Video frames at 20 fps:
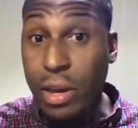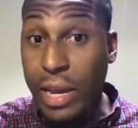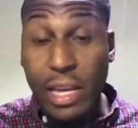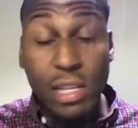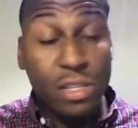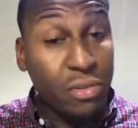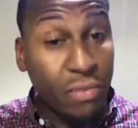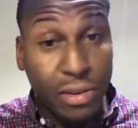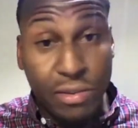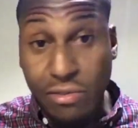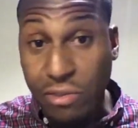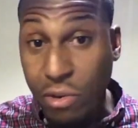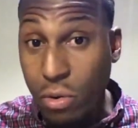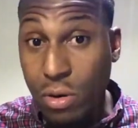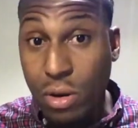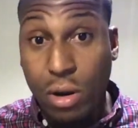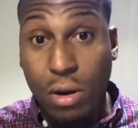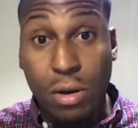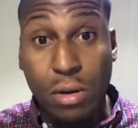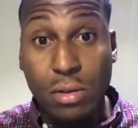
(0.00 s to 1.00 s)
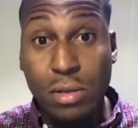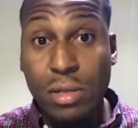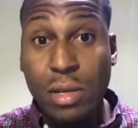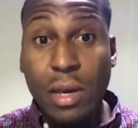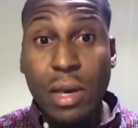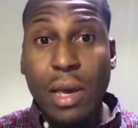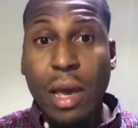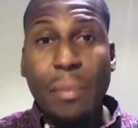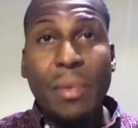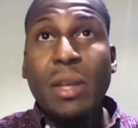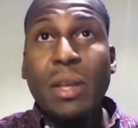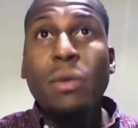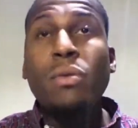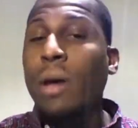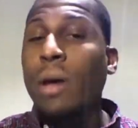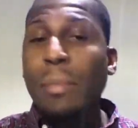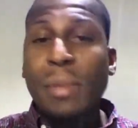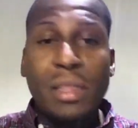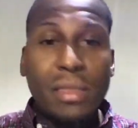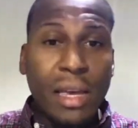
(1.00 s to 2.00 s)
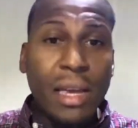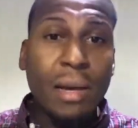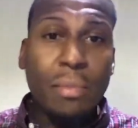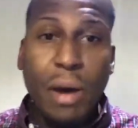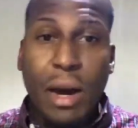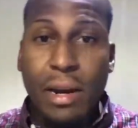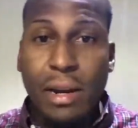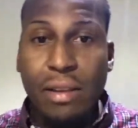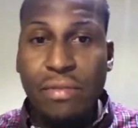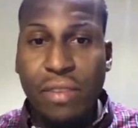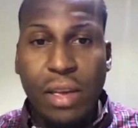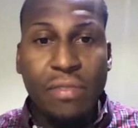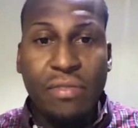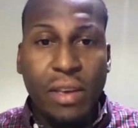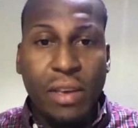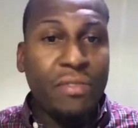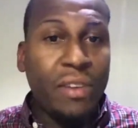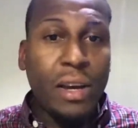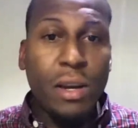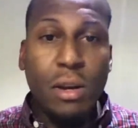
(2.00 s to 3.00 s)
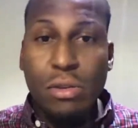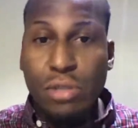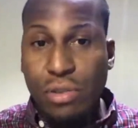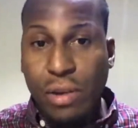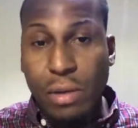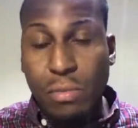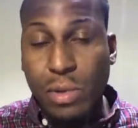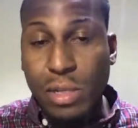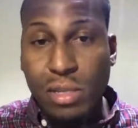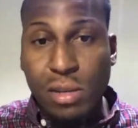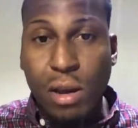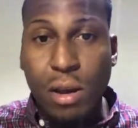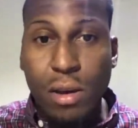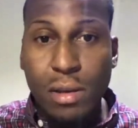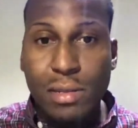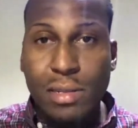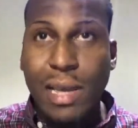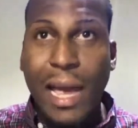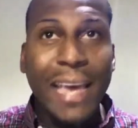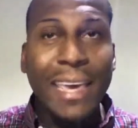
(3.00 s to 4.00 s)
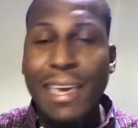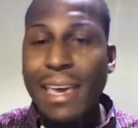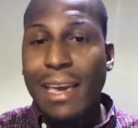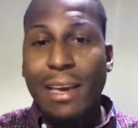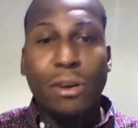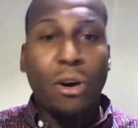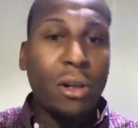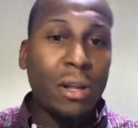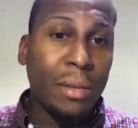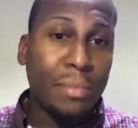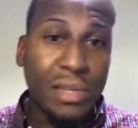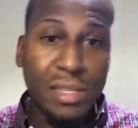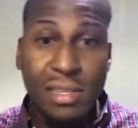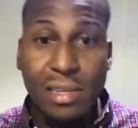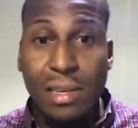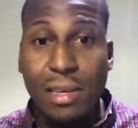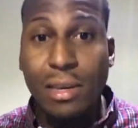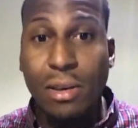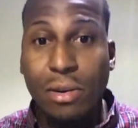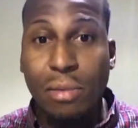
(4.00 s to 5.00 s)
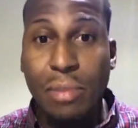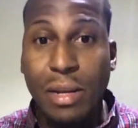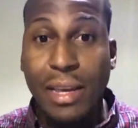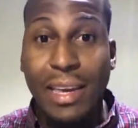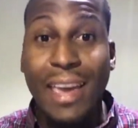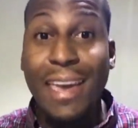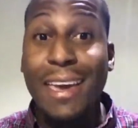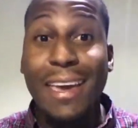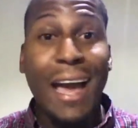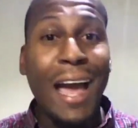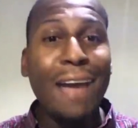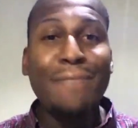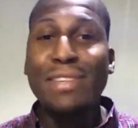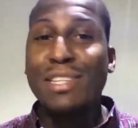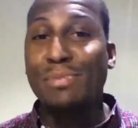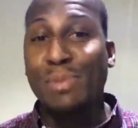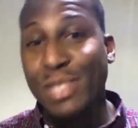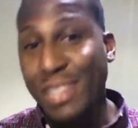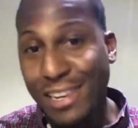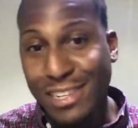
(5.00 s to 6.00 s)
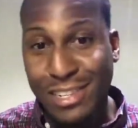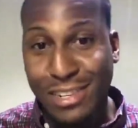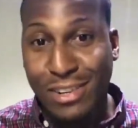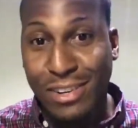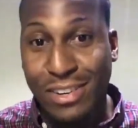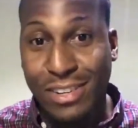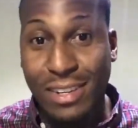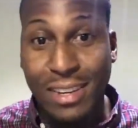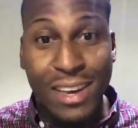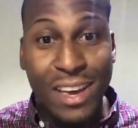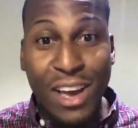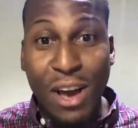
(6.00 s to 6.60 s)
answering phone calls. I mean, who? I mean, think about it. If, if, if I go trade with Toss, I can't call up the CEO and be like, "Hey, I have this position on." You couldn't